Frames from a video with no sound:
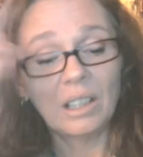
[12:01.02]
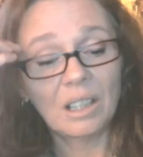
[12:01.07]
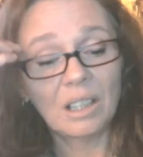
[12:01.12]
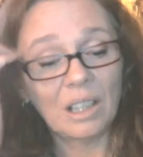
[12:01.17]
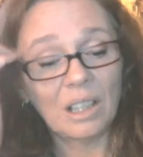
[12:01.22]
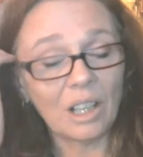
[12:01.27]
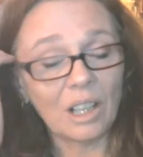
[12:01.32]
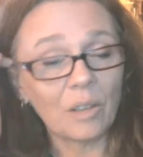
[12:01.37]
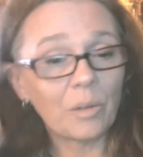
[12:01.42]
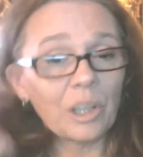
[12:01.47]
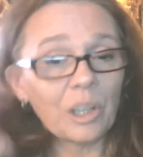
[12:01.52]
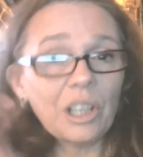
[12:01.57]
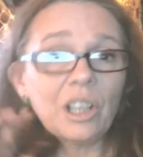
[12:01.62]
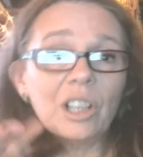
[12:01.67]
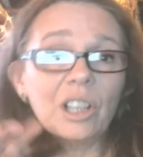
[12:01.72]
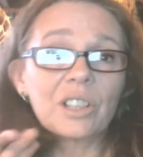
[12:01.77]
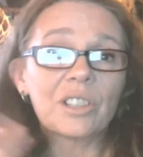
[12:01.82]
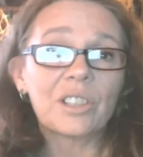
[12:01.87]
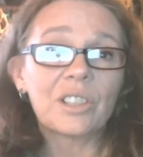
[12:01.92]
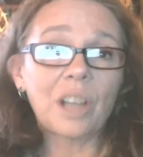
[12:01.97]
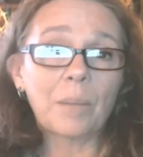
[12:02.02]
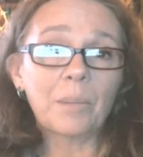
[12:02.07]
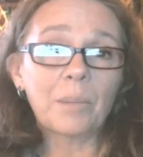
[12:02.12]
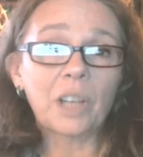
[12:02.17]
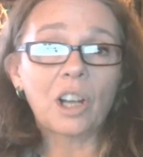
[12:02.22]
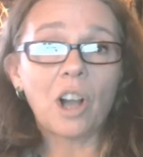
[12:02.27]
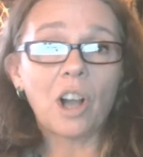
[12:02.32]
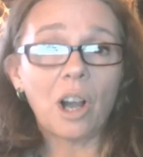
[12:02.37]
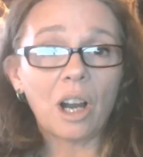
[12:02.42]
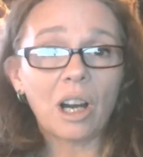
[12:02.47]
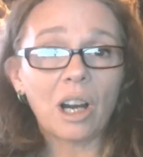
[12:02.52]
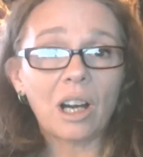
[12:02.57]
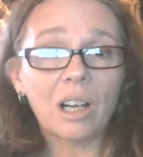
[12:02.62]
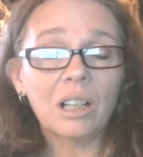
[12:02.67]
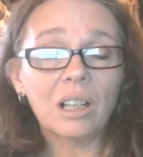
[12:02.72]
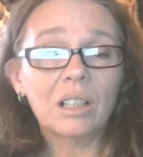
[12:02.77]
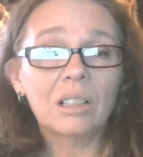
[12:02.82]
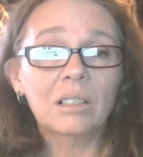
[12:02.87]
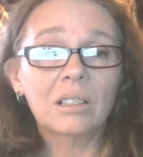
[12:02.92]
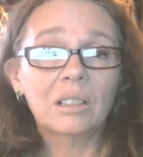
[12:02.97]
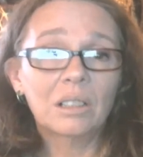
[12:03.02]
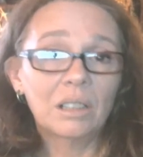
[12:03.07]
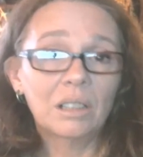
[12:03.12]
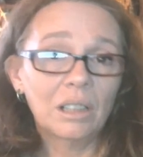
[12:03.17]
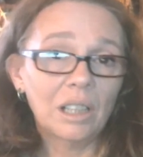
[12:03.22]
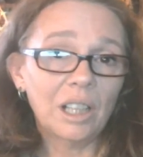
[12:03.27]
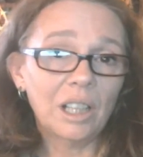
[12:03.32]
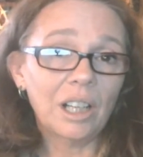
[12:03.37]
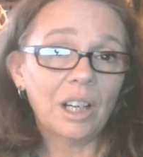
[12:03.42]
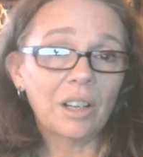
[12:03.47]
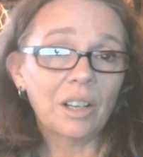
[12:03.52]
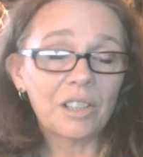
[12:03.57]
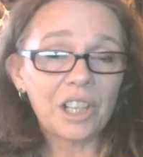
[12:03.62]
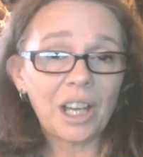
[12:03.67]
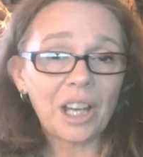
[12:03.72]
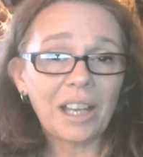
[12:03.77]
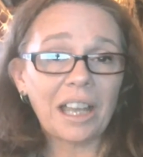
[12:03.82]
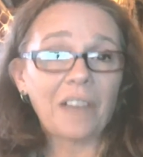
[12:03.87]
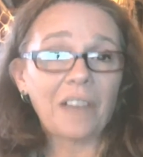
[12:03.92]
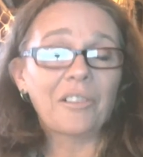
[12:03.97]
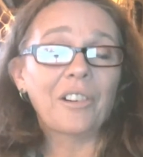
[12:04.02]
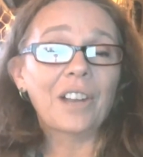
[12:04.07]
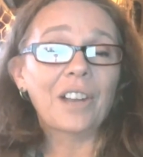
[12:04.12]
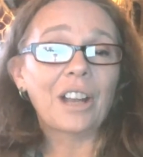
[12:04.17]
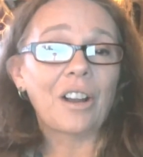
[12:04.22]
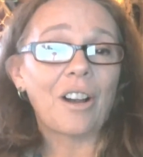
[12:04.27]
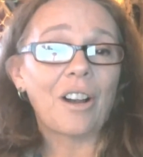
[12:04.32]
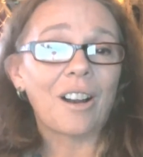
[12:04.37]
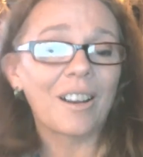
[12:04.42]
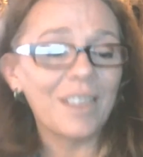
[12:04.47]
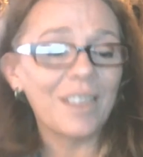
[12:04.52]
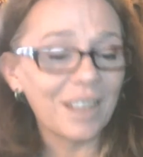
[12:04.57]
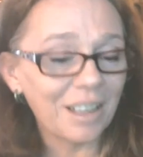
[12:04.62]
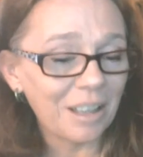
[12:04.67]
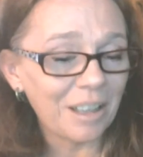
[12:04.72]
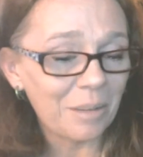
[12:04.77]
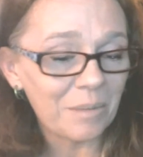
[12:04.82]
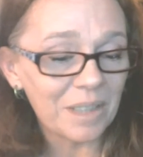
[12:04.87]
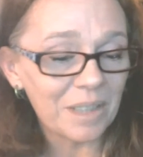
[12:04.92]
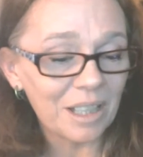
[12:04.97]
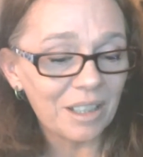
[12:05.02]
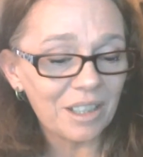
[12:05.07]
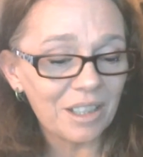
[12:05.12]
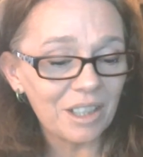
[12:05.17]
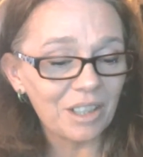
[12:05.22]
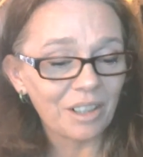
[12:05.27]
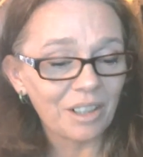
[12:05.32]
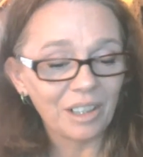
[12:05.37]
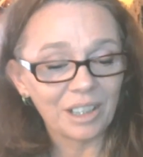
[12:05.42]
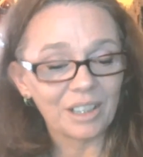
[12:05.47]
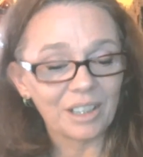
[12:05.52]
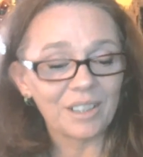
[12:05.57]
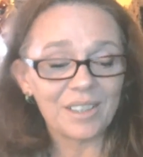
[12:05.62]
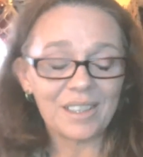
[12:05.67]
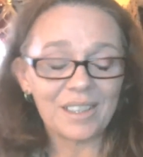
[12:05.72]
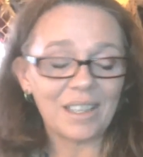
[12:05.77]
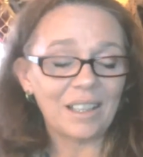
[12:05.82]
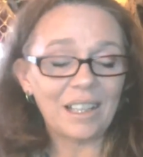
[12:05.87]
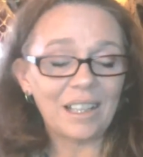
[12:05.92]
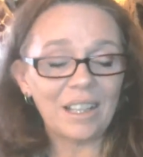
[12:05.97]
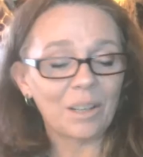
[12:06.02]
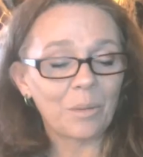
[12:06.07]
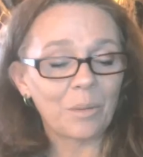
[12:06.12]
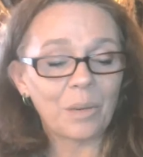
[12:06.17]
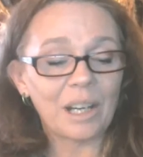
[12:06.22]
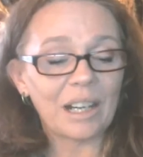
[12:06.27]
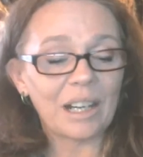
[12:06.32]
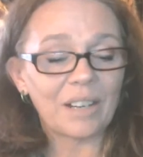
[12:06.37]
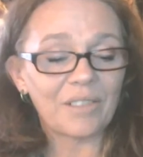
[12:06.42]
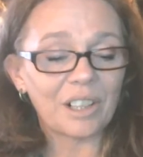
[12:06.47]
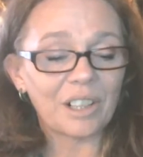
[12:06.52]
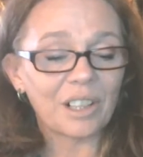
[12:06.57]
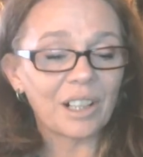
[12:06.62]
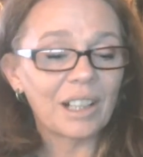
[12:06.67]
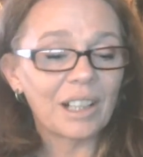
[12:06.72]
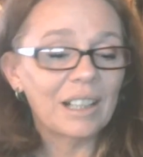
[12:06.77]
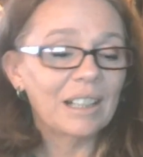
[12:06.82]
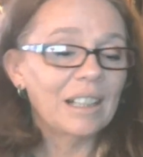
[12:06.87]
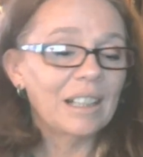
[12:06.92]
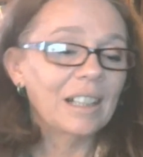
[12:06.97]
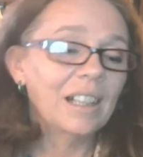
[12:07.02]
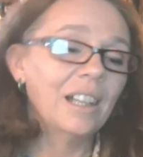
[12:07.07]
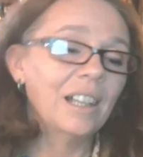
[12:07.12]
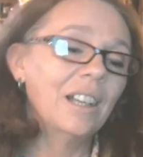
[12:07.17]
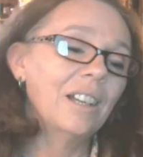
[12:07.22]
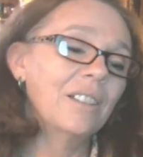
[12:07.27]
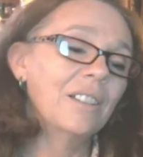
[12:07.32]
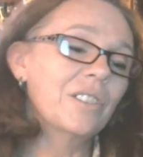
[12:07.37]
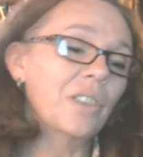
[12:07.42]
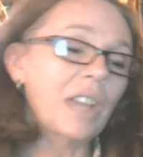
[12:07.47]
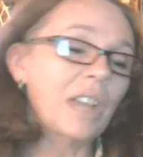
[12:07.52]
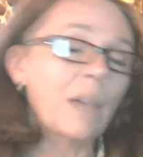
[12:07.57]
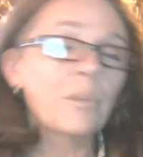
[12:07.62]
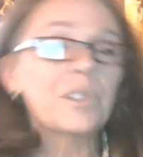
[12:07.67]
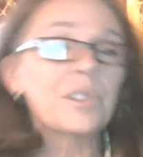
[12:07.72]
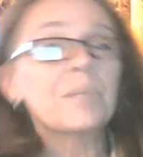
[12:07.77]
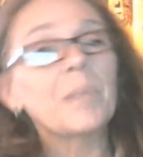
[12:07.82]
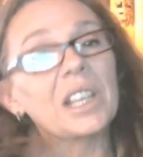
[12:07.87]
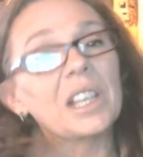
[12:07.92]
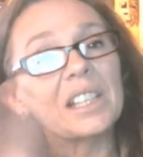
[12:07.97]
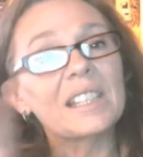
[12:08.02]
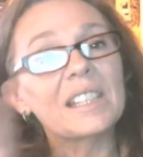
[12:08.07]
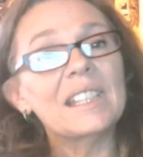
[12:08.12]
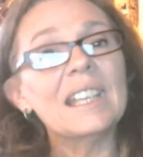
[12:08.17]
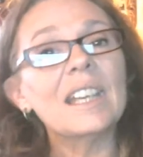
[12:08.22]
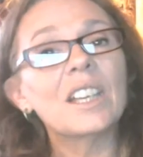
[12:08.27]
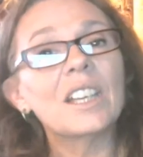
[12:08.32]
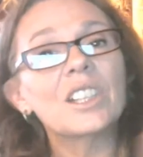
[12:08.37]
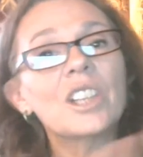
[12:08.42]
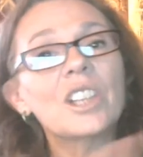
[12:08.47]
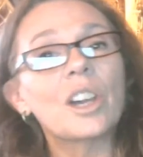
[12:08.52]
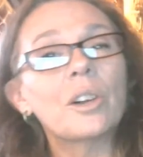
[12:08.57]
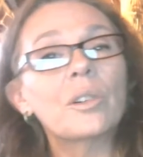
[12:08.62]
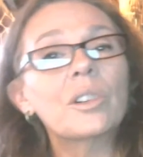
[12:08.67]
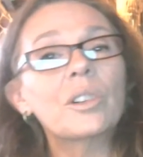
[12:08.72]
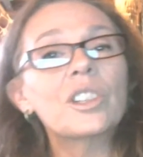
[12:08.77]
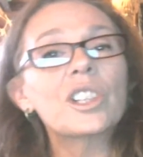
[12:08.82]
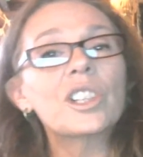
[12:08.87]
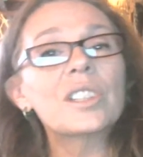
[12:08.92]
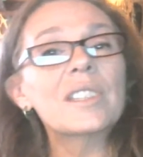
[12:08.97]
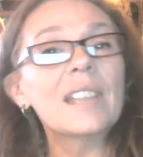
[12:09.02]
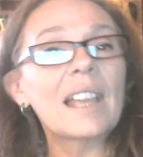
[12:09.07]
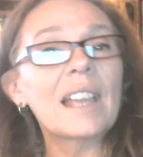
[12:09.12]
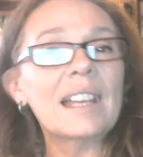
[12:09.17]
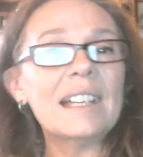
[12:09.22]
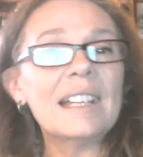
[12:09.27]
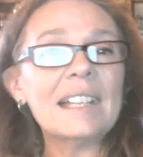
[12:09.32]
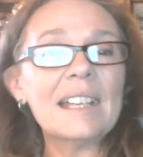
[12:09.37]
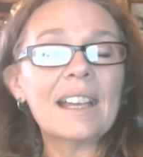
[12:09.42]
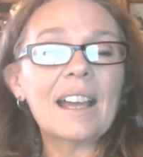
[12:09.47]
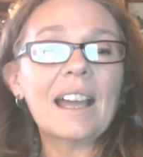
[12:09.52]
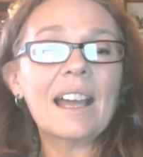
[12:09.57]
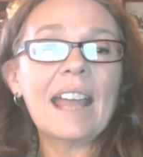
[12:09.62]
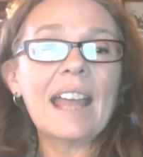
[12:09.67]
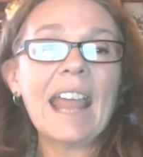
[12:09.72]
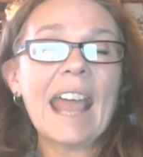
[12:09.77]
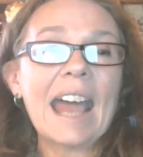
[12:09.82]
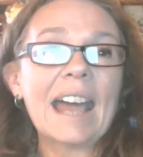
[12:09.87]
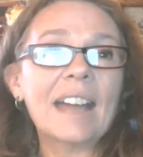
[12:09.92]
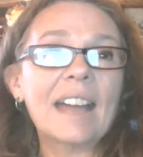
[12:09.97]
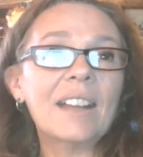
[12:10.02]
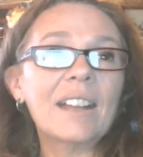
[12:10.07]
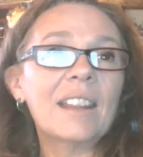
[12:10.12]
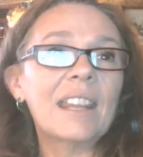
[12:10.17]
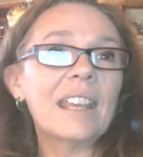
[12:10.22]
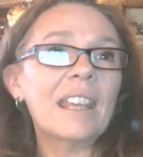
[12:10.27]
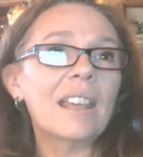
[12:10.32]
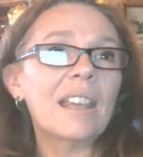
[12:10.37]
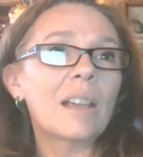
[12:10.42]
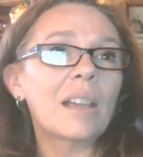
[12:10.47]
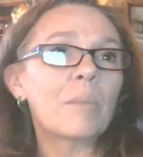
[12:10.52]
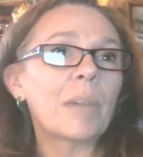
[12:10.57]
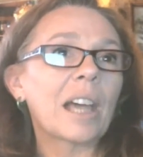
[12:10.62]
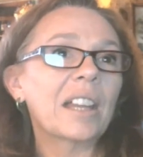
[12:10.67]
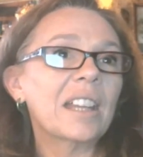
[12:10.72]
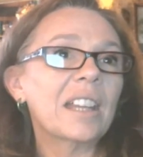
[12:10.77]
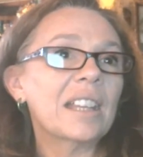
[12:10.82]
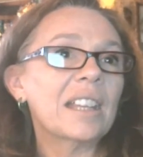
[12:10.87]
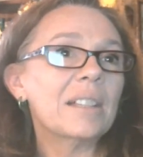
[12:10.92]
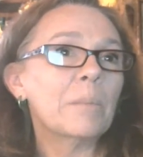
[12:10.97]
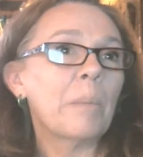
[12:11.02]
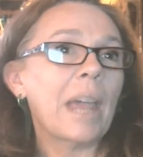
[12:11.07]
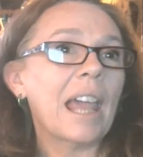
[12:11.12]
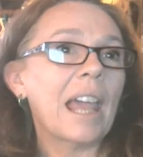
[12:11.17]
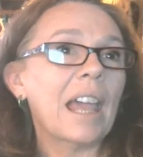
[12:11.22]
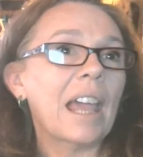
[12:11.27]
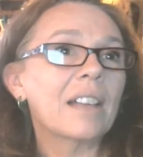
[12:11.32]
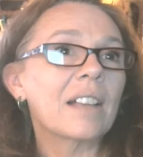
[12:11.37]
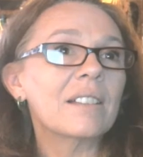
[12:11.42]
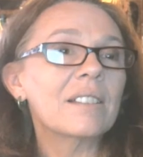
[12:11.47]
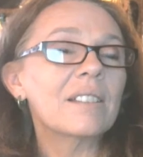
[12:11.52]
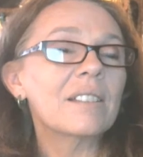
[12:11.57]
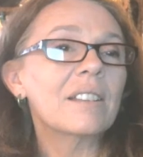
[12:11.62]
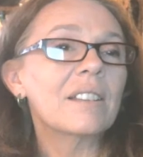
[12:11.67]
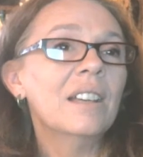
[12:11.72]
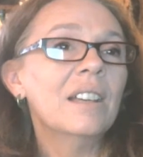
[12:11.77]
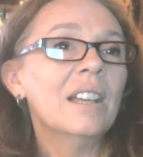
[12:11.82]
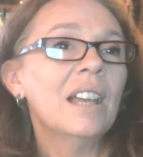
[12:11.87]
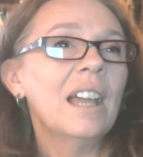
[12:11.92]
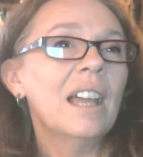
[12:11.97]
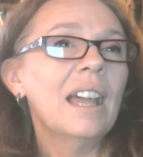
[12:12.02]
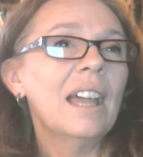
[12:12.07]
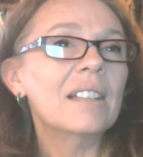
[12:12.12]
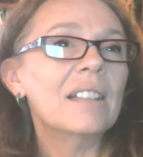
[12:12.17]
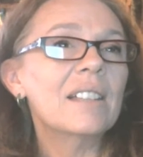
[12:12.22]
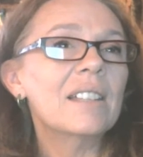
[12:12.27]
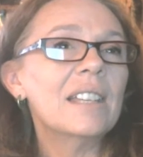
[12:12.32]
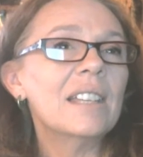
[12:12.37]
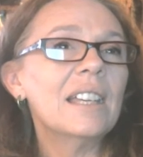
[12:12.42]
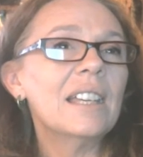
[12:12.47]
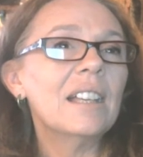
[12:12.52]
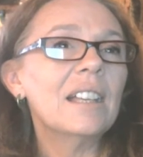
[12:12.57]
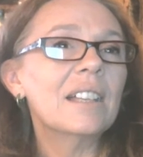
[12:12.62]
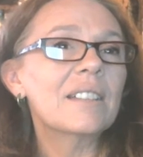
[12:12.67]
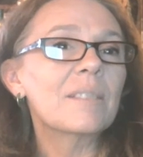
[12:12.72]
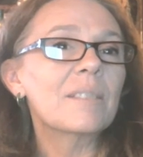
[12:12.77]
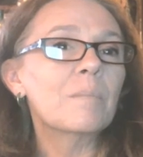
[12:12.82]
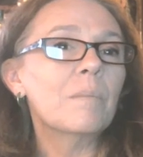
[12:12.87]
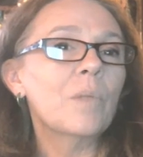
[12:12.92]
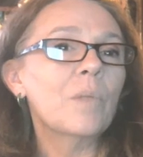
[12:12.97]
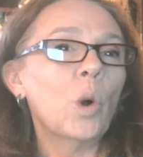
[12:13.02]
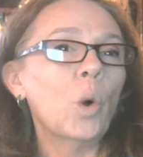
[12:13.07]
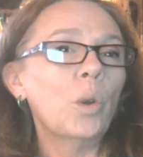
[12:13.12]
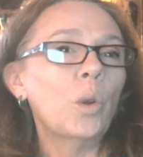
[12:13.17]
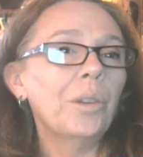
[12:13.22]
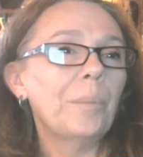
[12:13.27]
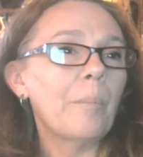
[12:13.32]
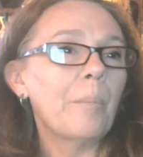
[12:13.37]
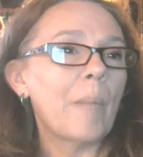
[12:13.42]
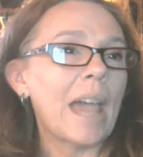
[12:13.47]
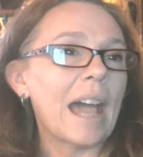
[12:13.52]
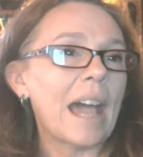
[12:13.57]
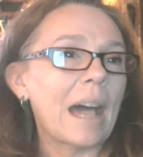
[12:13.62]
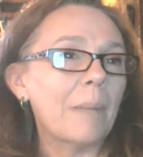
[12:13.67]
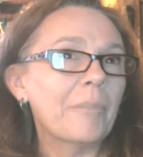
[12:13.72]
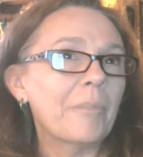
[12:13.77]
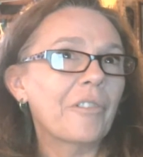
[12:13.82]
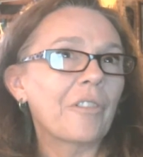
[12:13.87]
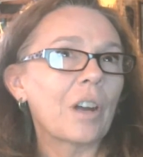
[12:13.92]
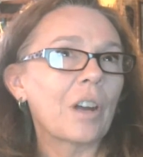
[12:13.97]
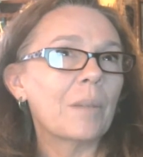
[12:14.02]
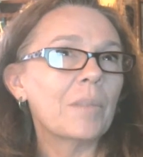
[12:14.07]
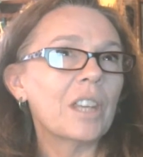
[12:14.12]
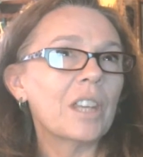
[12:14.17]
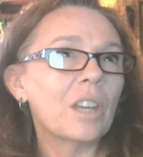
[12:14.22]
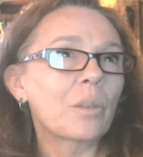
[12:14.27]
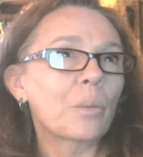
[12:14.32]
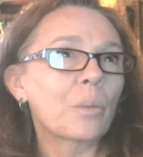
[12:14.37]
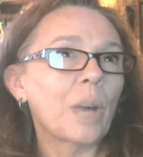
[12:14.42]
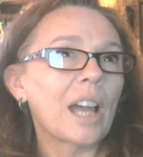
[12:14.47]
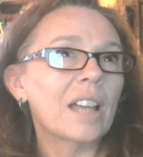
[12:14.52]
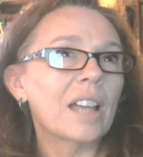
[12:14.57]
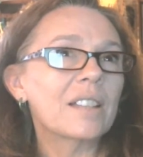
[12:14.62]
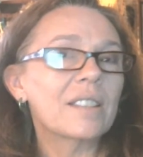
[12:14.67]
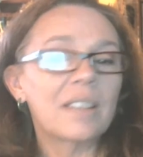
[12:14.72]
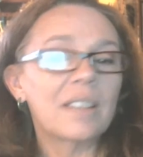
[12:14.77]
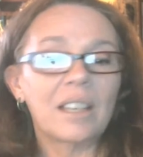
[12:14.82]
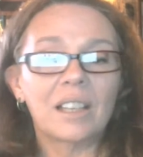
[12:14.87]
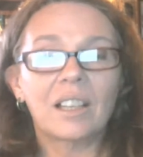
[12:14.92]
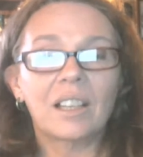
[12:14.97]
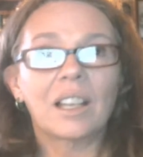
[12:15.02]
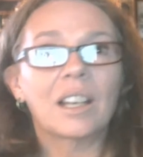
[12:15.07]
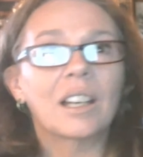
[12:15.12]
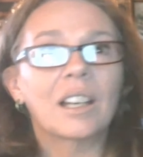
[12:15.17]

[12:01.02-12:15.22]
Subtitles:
You know, what are you going to stop the car? You know, check every car that comes into your little city or whatever. So that was my sneak a toke, just an idea I had thinking about these bans and seeing this old map from the arrests in